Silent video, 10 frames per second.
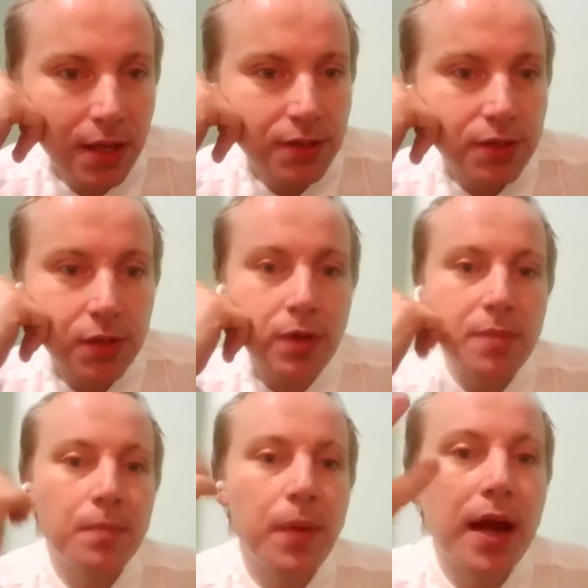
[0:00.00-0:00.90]
So
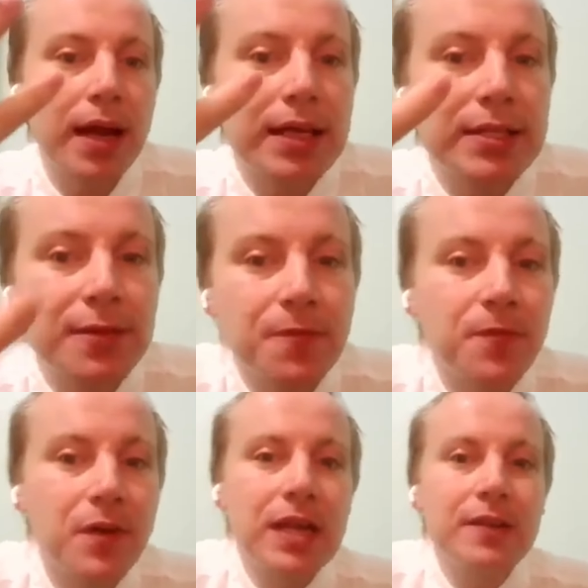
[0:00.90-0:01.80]
Nibbāna is
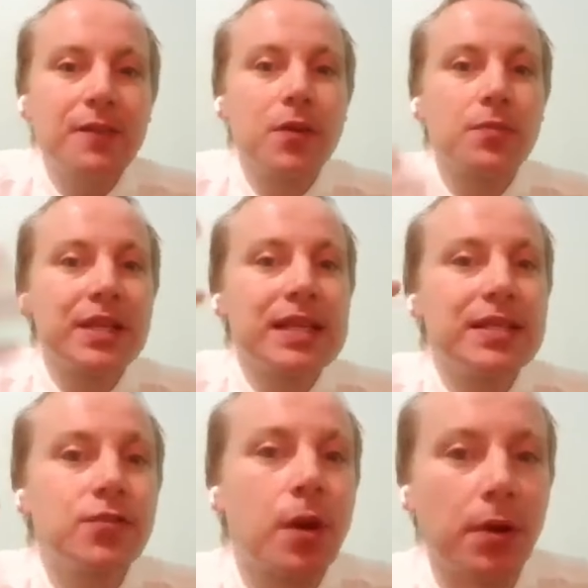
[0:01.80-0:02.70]
free from these
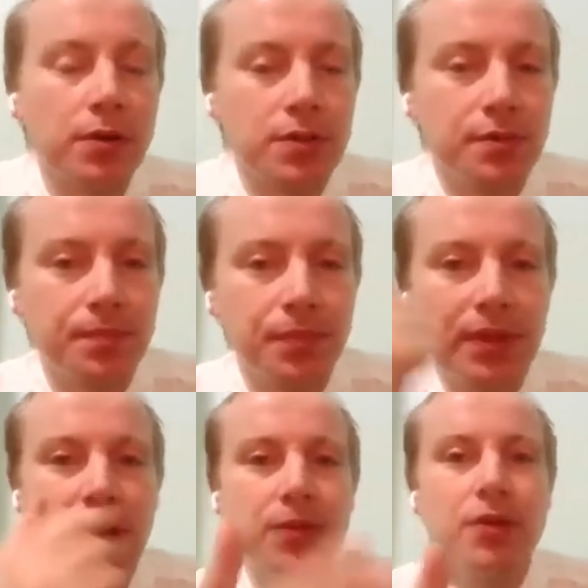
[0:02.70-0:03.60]
troubles.
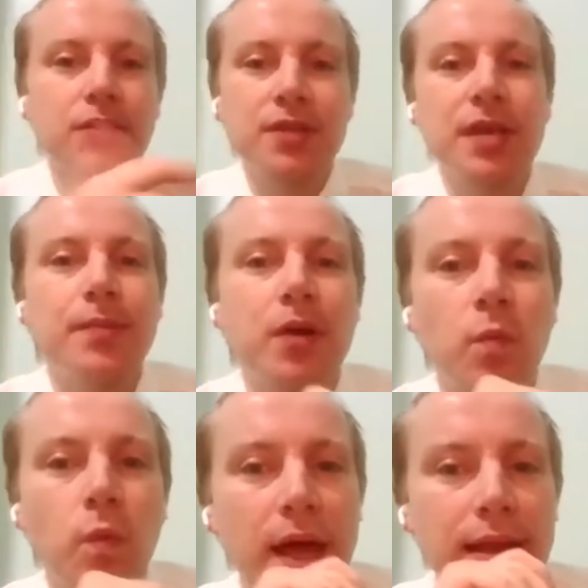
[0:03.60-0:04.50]
Now you could say, but
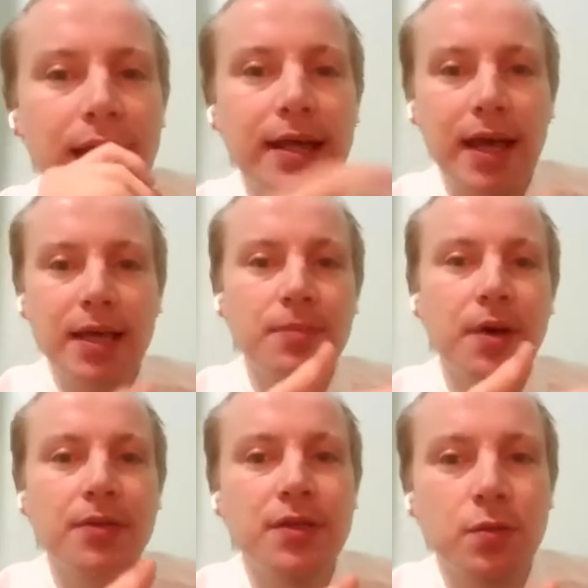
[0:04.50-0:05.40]
wait, I like
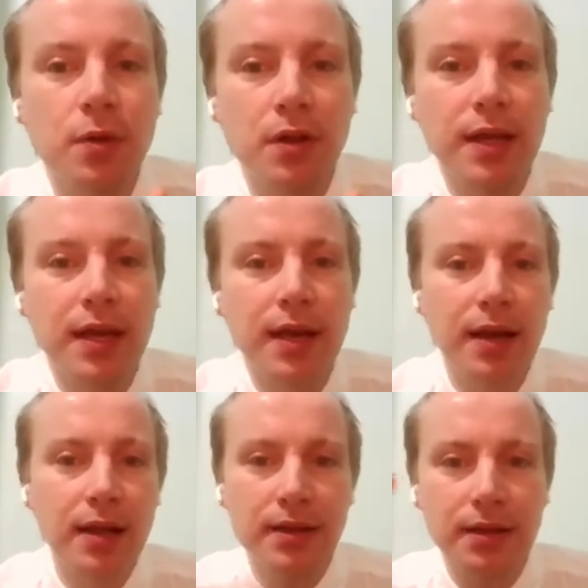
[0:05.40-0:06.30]
about this world that I
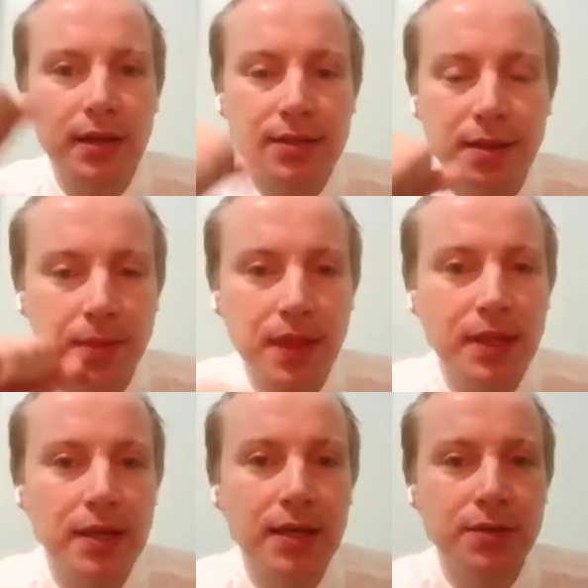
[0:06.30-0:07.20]
like get
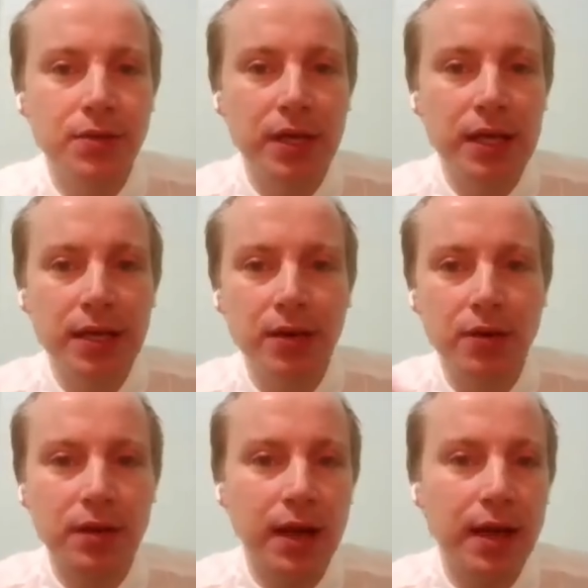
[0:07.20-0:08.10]
something nice to eat
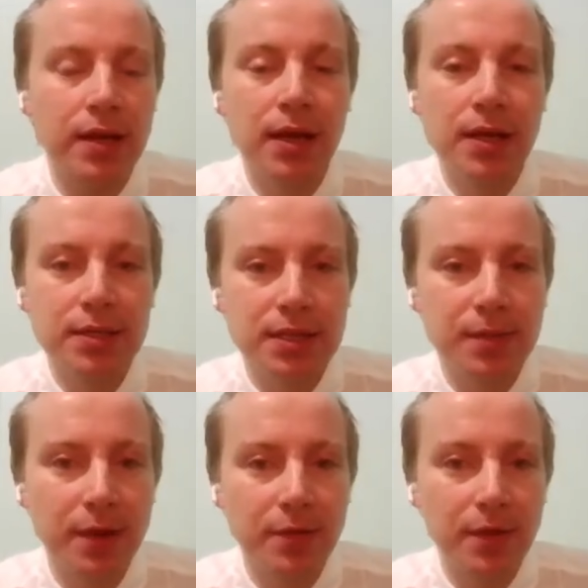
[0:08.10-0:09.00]
or that I see
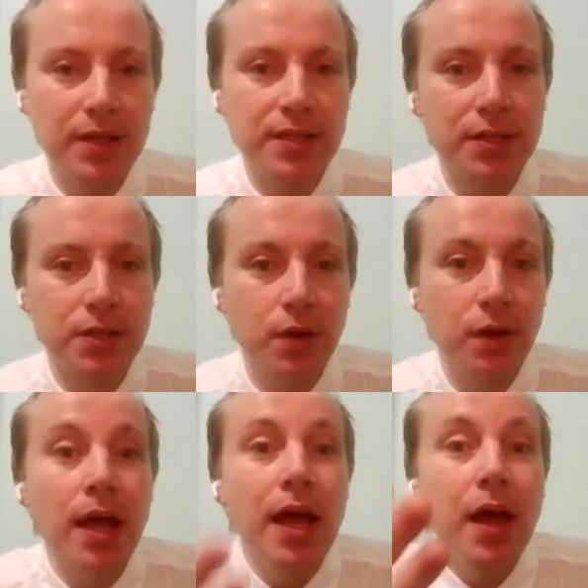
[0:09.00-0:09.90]
my friends and so on.
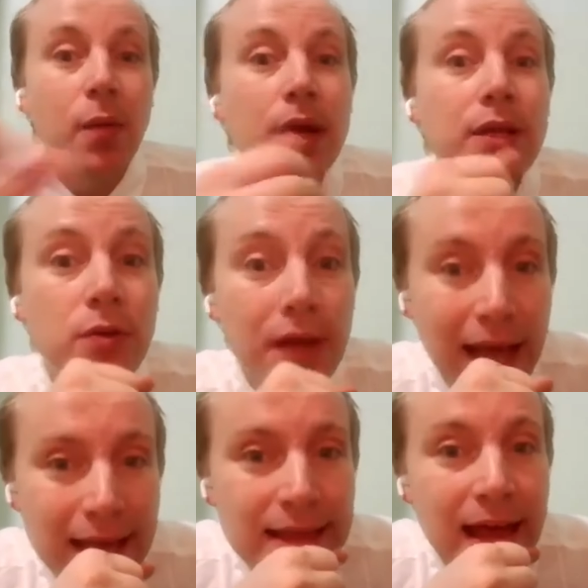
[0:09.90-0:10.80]
Well, you
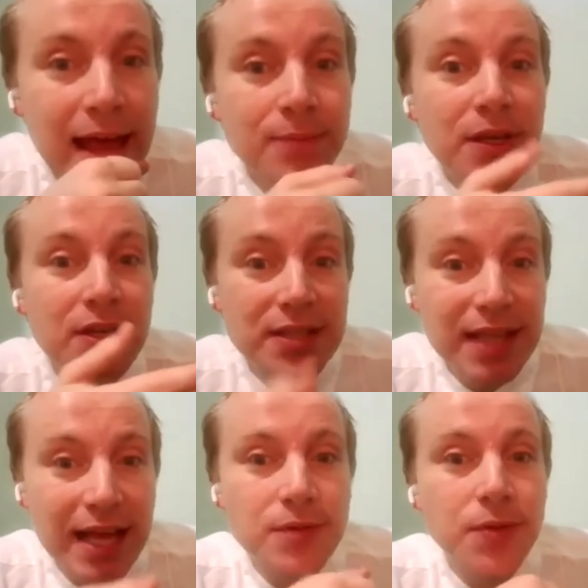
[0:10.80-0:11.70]
like that because
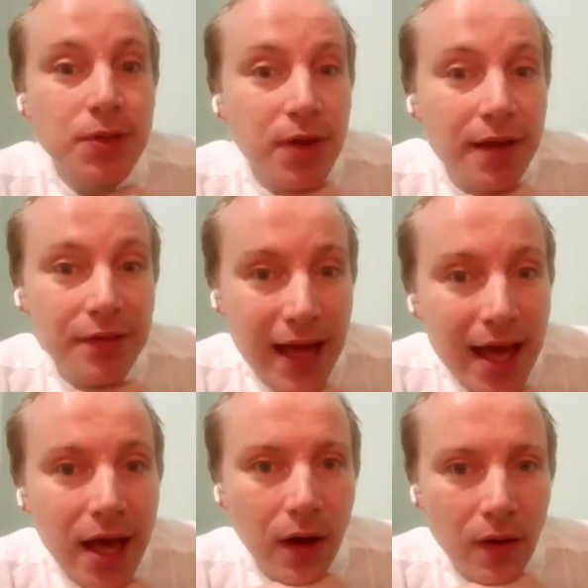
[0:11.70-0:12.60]
that's what you have
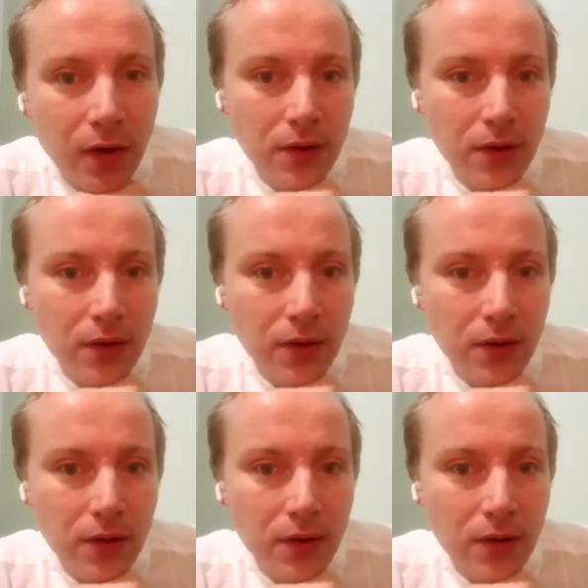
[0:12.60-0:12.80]
now.